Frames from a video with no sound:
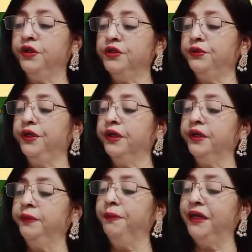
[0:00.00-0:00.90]
So
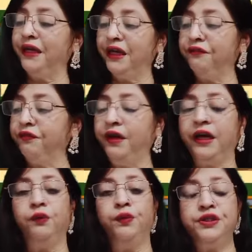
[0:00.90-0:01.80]
here, be careful
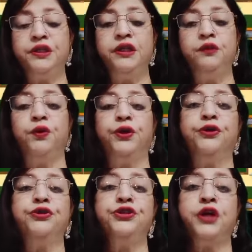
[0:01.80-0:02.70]
and vigilant what
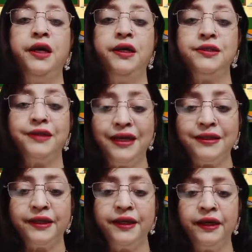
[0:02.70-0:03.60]
your child is
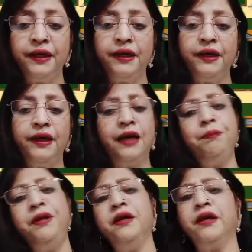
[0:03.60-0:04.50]
eating
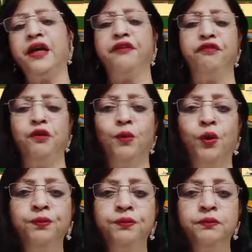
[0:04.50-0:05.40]
and be a careful
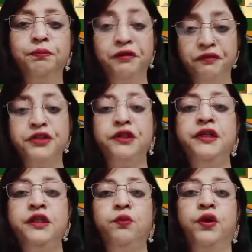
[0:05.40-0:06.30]
mom. Be
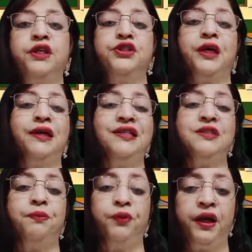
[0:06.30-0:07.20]
vigilant what a child
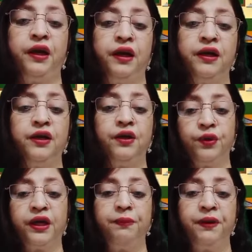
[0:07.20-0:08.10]
is putting.
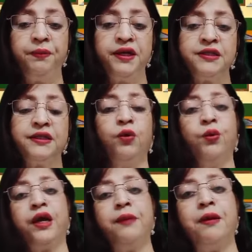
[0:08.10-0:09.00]
Okay, babies?
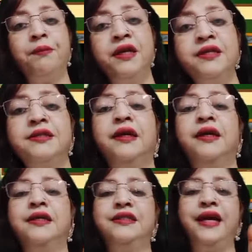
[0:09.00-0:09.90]
Okay, mummies?
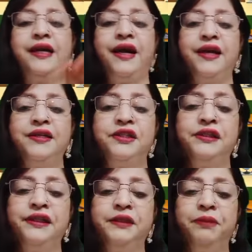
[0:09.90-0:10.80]
Take care
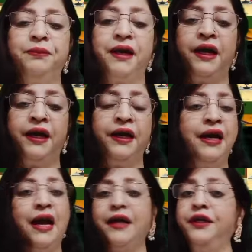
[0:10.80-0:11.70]
till then. Bye-bye.
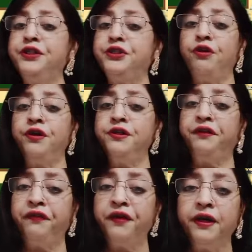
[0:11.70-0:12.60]
And it's not
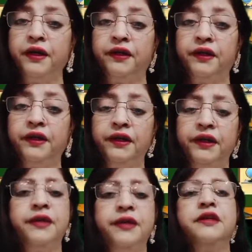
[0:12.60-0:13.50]
difficult.
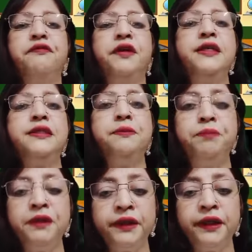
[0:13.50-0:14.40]
It is a very
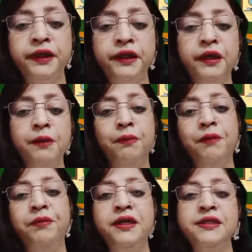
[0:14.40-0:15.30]
simple thing.
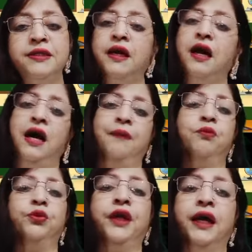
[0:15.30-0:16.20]
Mummies,
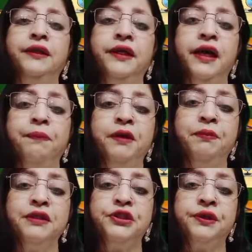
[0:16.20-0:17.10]
aapko dhyan dena
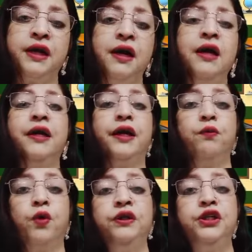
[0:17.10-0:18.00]
apne bachcho ka.
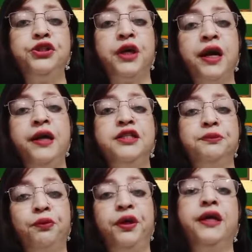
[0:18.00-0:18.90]
What the child
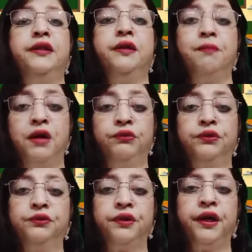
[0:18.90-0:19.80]
is putting in the
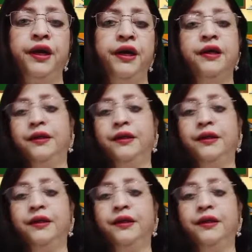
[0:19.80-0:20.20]
mouth, okay?